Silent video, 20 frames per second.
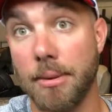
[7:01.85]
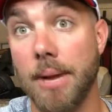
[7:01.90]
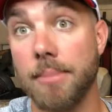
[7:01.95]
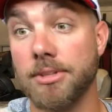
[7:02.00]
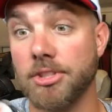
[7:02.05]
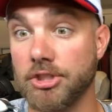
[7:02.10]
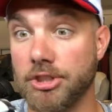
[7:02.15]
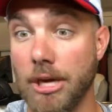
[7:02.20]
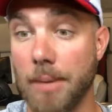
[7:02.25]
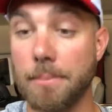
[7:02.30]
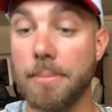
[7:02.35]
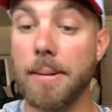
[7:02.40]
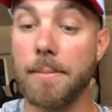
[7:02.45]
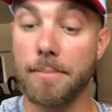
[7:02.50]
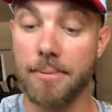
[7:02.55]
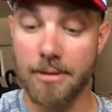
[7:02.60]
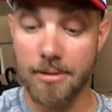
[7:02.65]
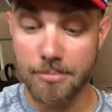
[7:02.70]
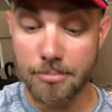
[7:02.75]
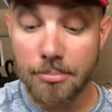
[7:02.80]
probably jump
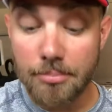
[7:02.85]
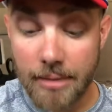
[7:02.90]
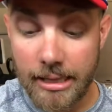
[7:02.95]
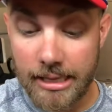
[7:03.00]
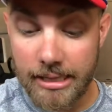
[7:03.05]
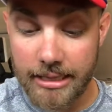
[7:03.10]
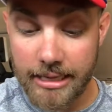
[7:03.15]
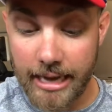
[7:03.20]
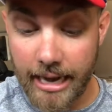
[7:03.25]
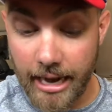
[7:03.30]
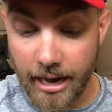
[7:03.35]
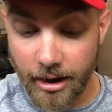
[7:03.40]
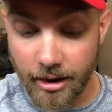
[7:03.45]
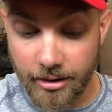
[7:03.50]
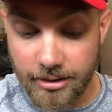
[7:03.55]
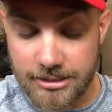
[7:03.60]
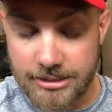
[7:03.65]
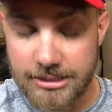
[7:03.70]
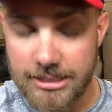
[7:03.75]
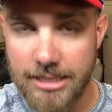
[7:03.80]
up in the air
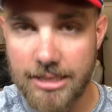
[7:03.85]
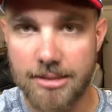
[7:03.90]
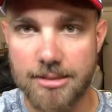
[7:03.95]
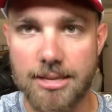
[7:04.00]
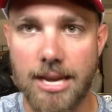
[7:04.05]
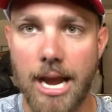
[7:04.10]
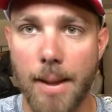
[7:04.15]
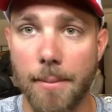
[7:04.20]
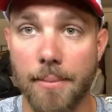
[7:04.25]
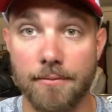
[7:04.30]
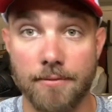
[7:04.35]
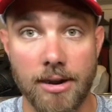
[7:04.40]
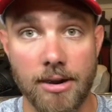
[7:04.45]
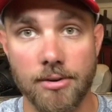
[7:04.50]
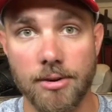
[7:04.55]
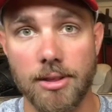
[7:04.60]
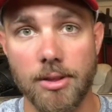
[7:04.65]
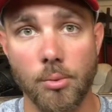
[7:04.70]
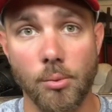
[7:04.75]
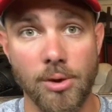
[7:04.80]
and see the top if I
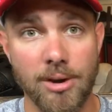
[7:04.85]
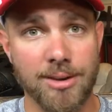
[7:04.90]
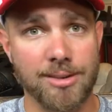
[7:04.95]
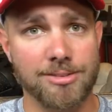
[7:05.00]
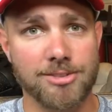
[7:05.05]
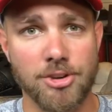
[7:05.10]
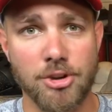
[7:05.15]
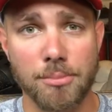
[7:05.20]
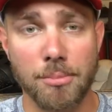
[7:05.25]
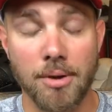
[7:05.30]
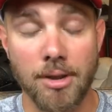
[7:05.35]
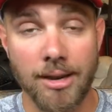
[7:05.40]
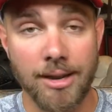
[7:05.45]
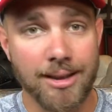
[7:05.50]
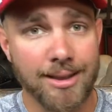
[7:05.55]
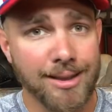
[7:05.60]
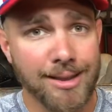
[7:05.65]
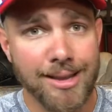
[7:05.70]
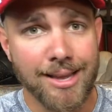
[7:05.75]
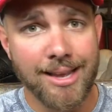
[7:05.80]
really wanted to, but
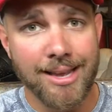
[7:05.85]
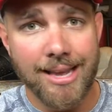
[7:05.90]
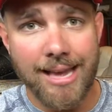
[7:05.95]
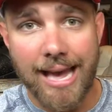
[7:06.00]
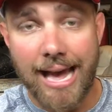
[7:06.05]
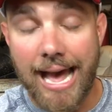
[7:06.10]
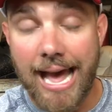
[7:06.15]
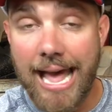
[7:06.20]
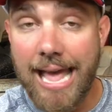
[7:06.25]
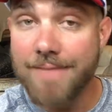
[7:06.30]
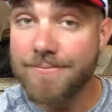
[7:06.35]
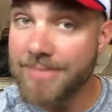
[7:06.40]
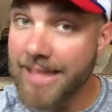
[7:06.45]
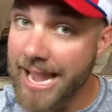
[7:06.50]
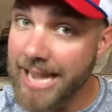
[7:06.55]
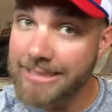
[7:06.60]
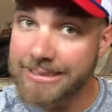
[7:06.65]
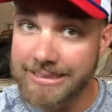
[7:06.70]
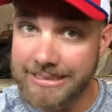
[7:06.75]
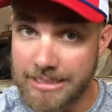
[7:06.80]
I've
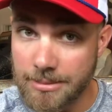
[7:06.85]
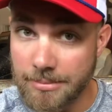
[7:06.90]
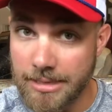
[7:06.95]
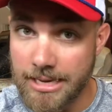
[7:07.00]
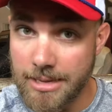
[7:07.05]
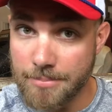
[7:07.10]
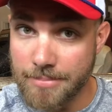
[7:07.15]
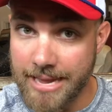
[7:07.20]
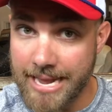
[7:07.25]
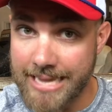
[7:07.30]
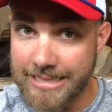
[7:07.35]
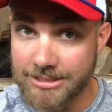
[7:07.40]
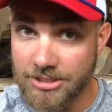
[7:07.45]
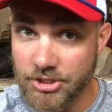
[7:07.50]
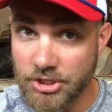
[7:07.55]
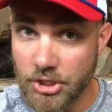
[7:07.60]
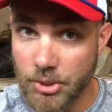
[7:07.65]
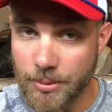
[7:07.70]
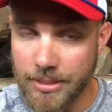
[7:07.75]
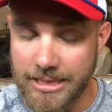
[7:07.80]
not seen many bass
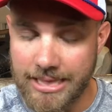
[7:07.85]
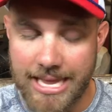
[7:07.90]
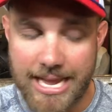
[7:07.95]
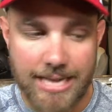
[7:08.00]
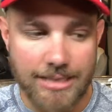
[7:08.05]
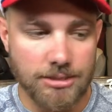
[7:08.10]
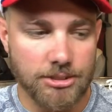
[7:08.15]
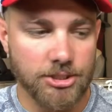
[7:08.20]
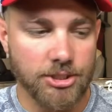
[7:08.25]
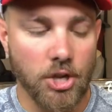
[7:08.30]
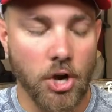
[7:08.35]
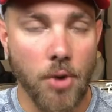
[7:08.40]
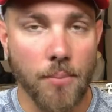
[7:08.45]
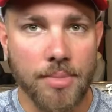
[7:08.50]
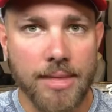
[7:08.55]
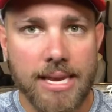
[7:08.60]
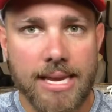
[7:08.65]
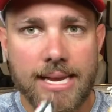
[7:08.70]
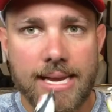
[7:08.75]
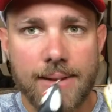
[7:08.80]
doing that. So
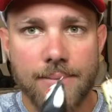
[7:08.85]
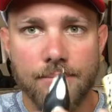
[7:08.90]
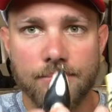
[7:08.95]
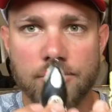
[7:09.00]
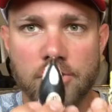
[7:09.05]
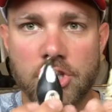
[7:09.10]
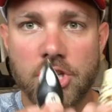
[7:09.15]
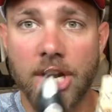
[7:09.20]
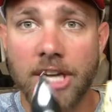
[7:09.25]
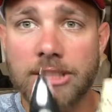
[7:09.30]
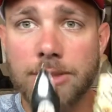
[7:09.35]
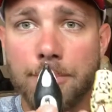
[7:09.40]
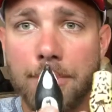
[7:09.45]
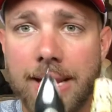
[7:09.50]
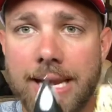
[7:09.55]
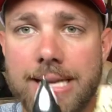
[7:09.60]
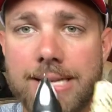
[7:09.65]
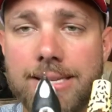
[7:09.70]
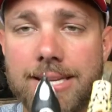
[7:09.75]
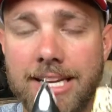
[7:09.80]
just
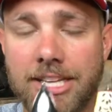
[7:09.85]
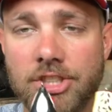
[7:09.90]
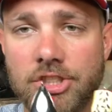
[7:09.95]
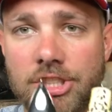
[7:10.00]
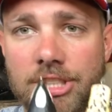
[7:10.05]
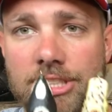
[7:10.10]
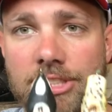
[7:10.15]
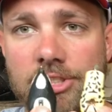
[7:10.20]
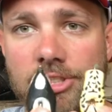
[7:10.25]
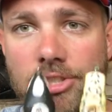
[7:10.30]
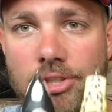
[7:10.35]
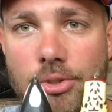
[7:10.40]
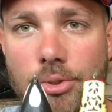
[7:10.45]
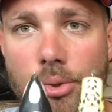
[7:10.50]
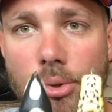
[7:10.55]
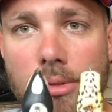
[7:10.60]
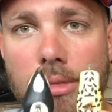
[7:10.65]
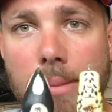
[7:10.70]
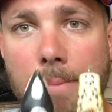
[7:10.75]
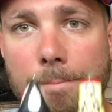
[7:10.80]
pay attention
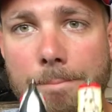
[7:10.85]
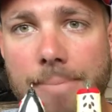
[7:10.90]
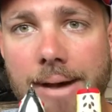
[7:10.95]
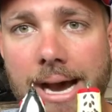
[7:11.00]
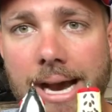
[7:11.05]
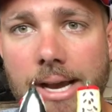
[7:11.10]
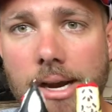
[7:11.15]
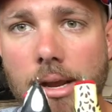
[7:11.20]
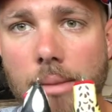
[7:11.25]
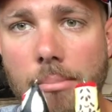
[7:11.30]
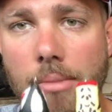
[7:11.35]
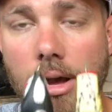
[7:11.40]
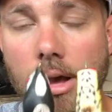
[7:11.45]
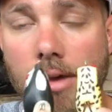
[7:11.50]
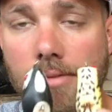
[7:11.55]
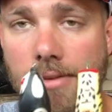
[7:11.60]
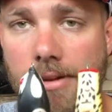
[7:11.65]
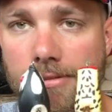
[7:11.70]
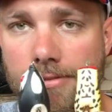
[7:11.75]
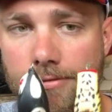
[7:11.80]
to the bottom
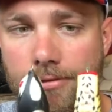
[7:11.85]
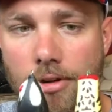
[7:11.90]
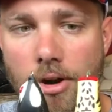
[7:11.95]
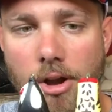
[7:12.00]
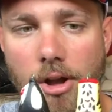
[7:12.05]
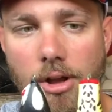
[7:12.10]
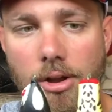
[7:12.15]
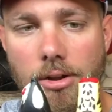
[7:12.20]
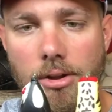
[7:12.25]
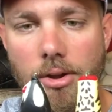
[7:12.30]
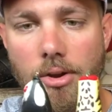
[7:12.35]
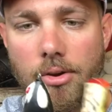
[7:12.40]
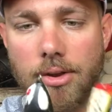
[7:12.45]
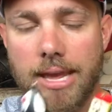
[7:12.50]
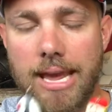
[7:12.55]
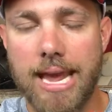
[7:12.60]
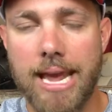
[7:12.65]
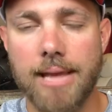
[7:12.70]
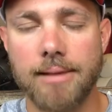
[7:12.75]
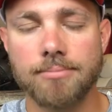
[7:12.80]
of a frog,
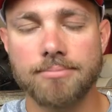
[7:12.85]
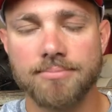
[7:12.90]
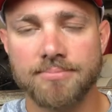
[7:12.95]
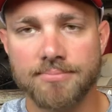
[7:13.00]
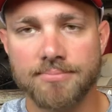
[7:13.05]
okay?